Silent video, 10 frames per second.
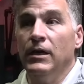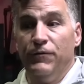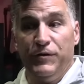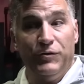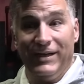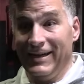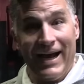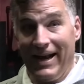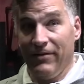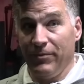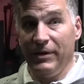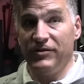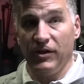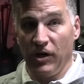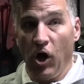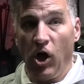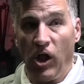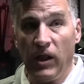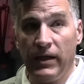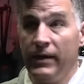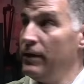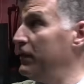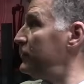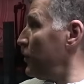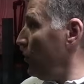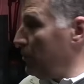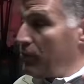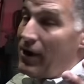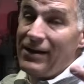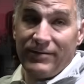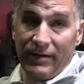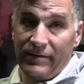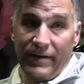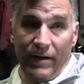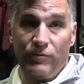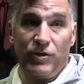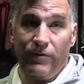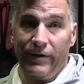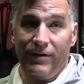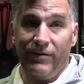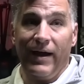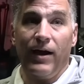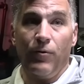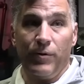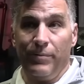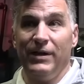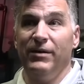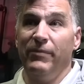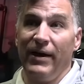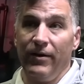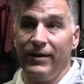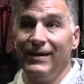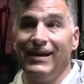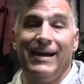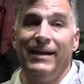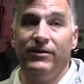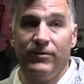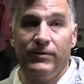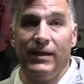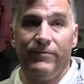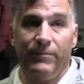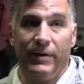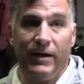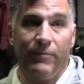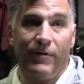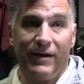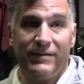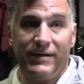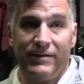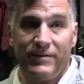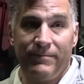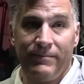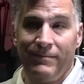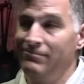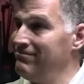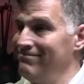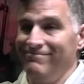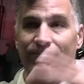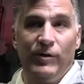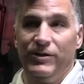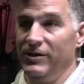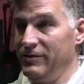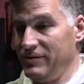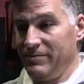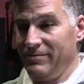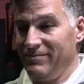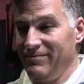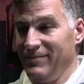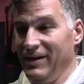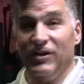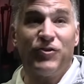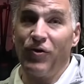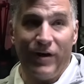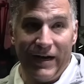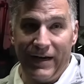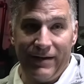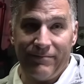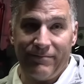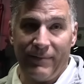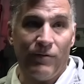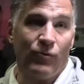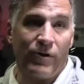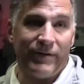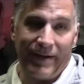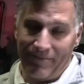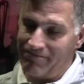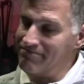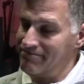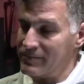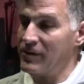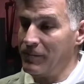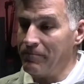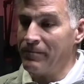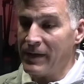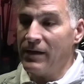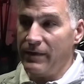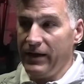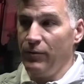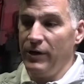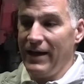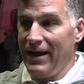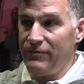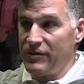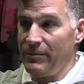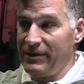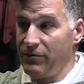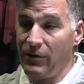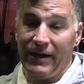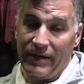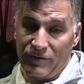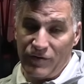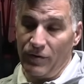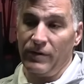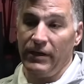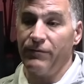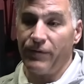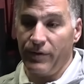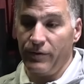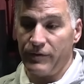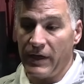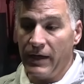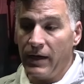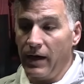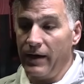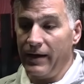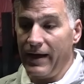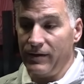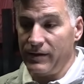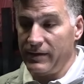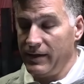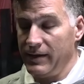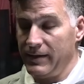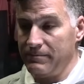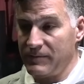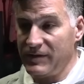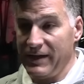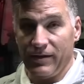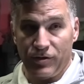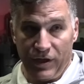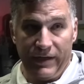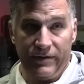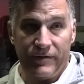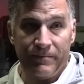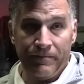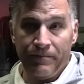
If you did not have a missile at all, this whole process that I'm showing you now would be about a 9 to 11 minute process, which is an eternity in wartime. So they would have some at the ready, and certainly for those CLGs